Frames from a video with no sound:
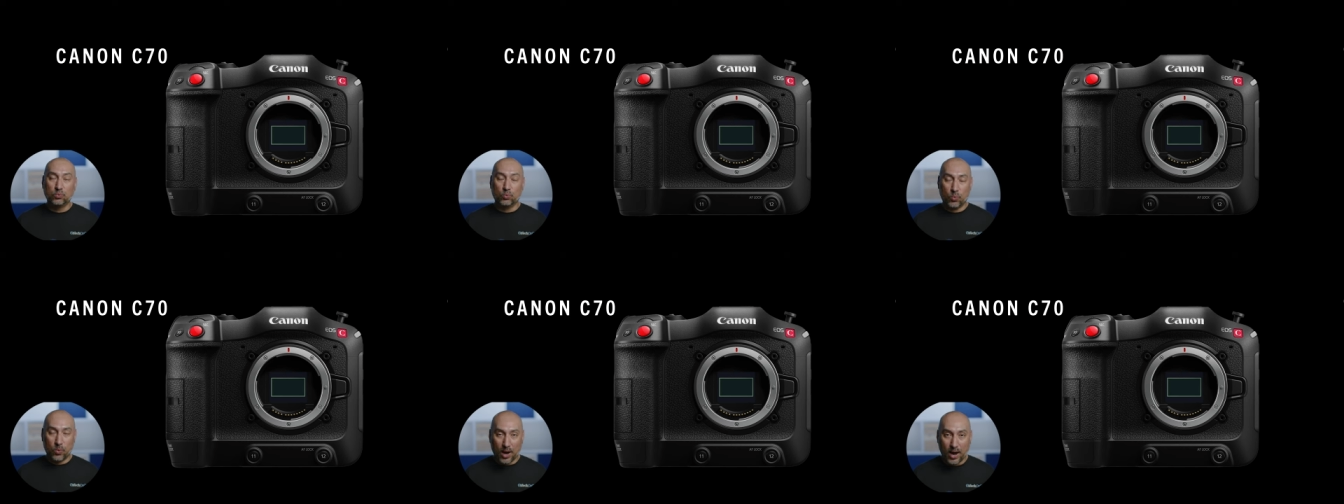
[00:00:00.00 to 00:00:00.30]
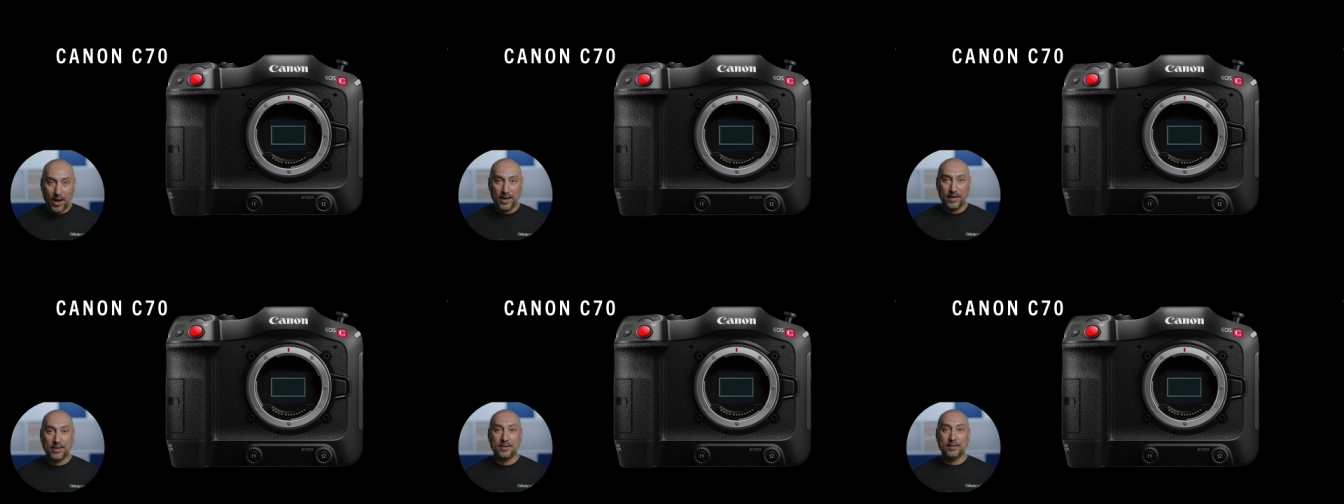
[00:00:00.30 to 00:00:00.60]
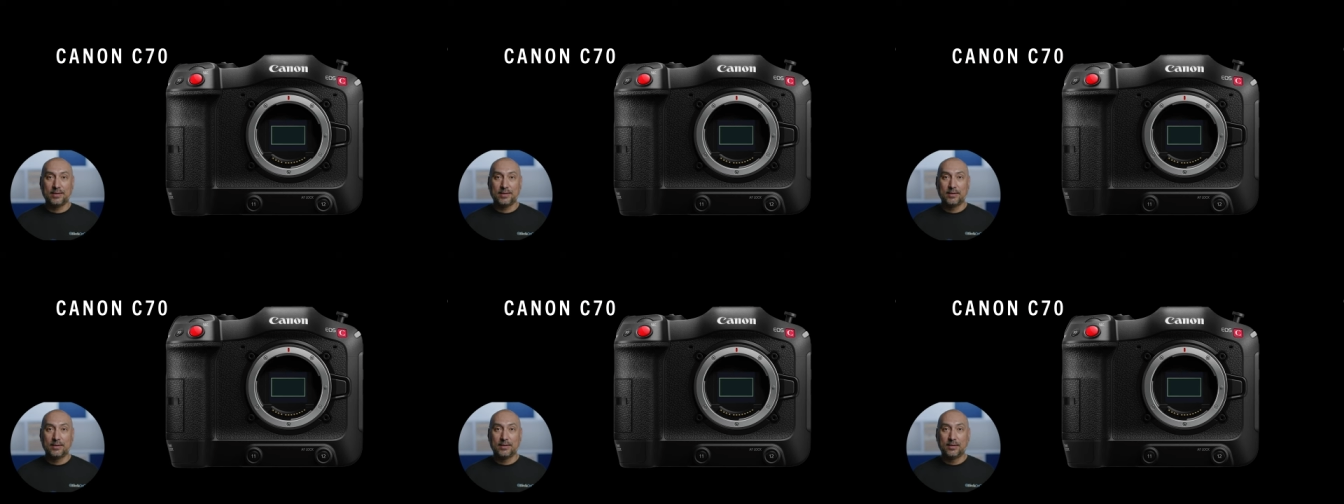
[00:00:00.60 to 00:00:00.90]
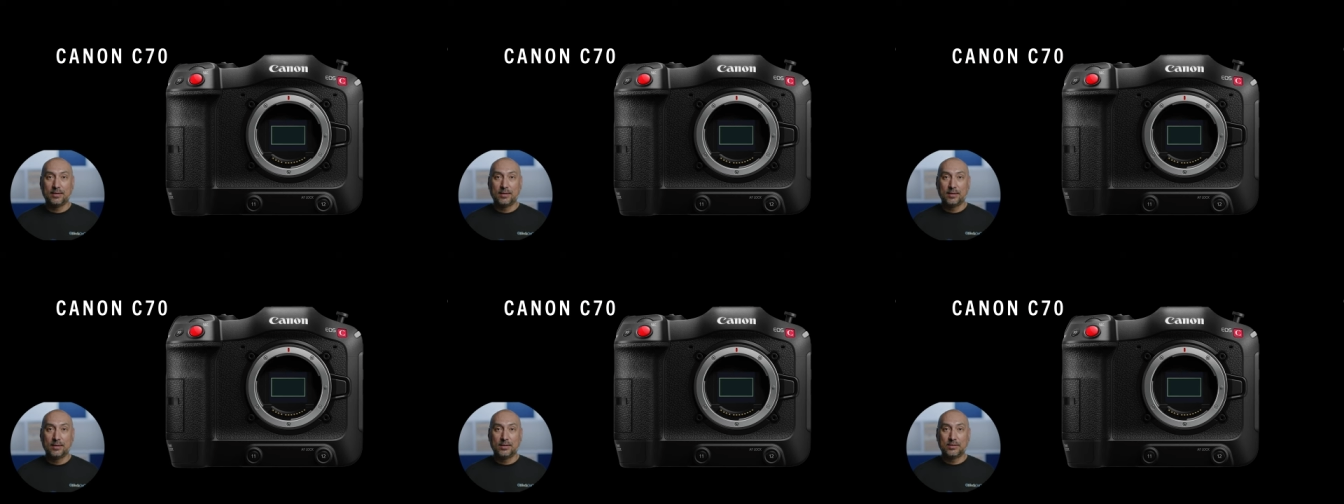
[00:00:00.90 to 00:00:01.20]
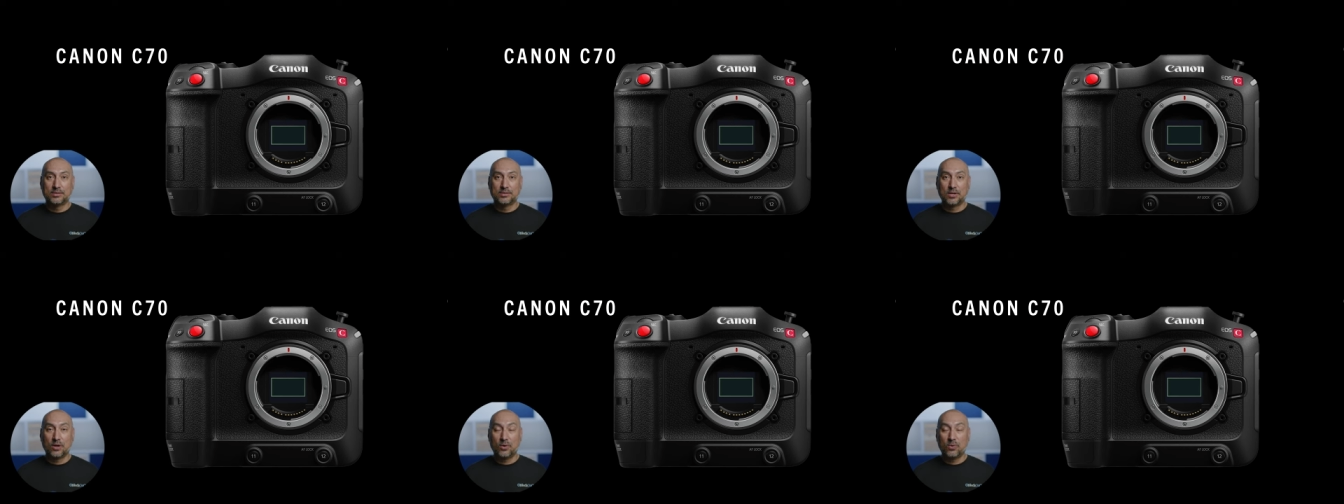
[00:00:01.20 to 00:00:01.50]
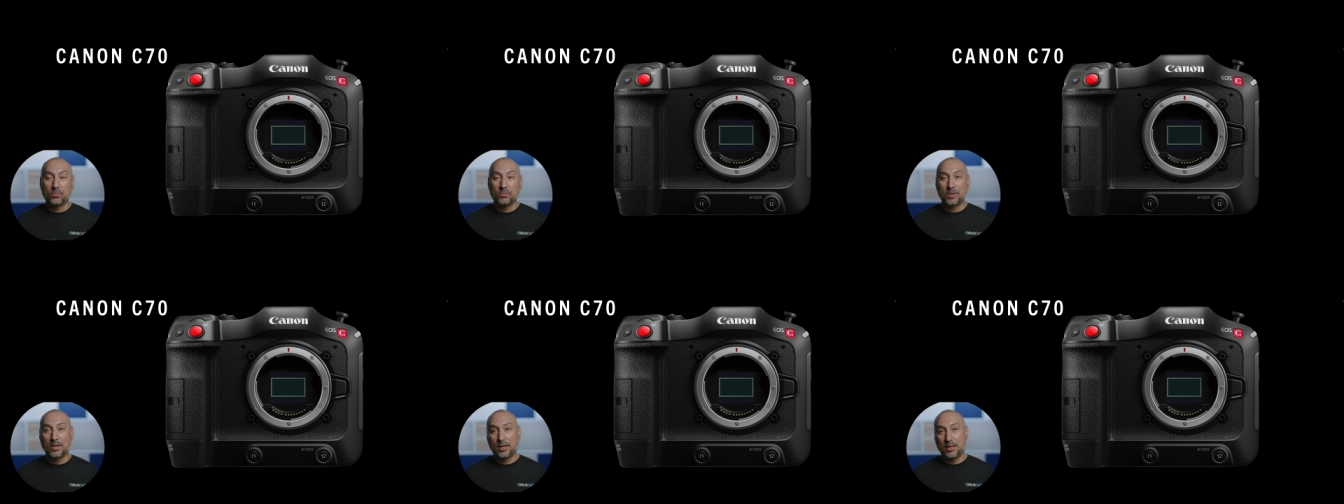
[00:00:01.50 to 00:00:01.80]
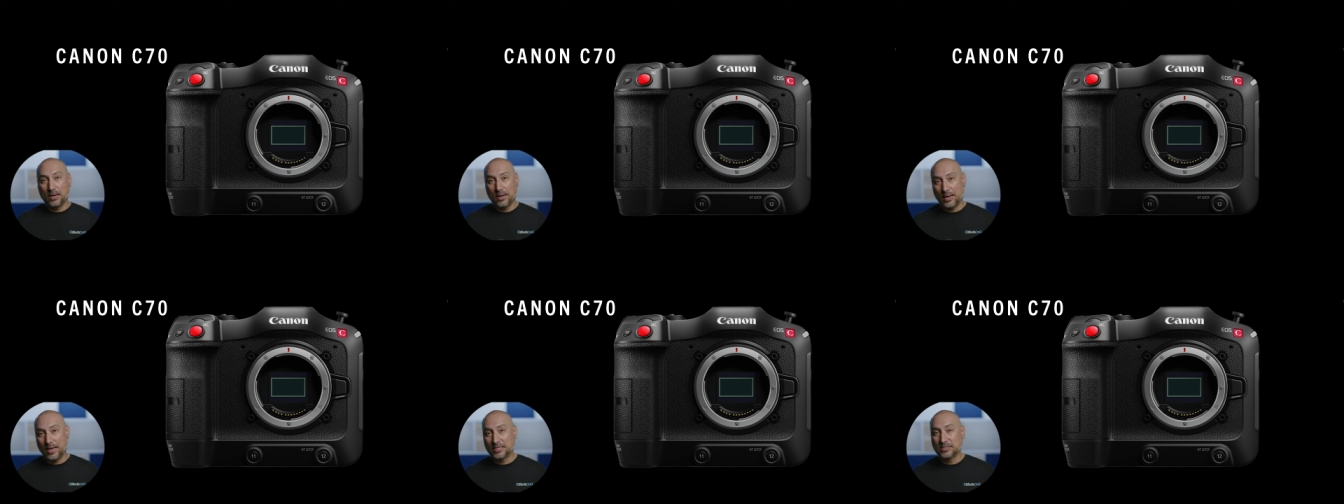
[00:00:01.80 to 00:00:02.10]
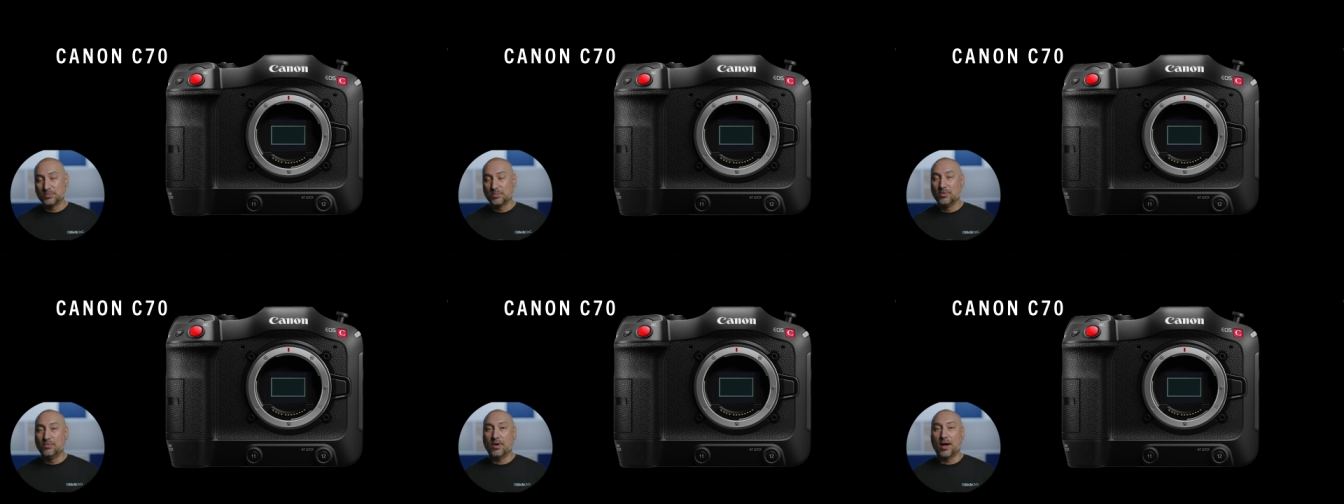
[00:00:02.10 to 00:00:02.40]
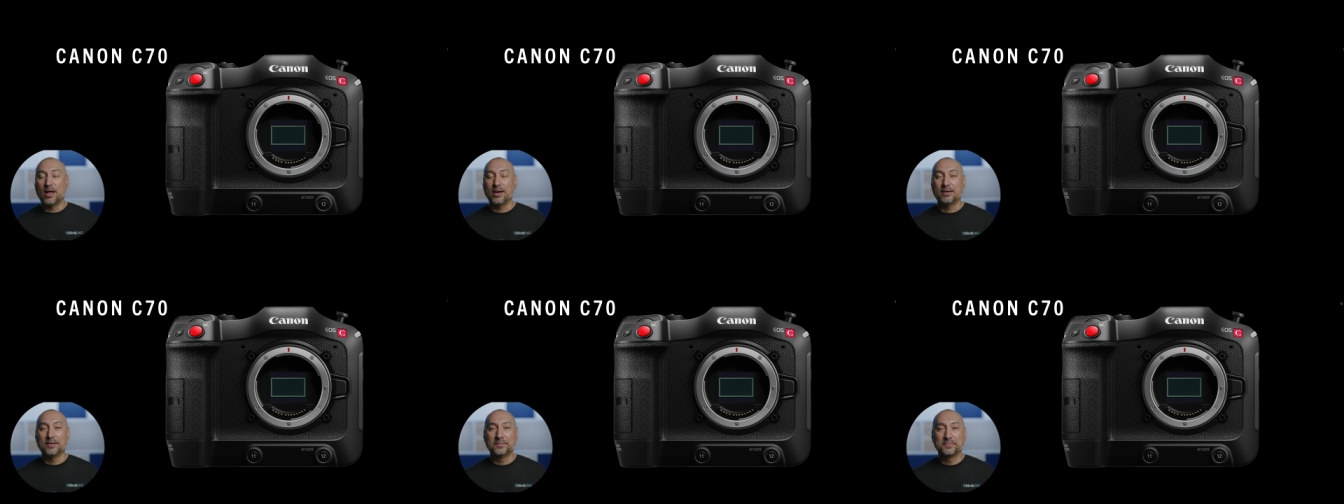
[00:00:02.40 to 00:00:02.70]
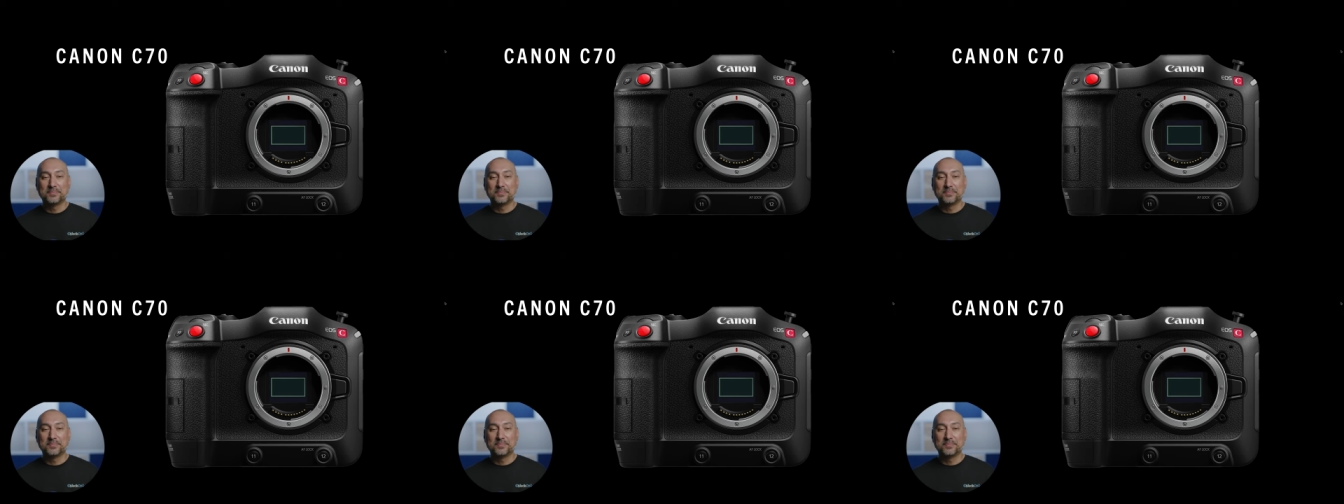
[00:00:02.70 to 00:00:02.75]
why. So let's move on.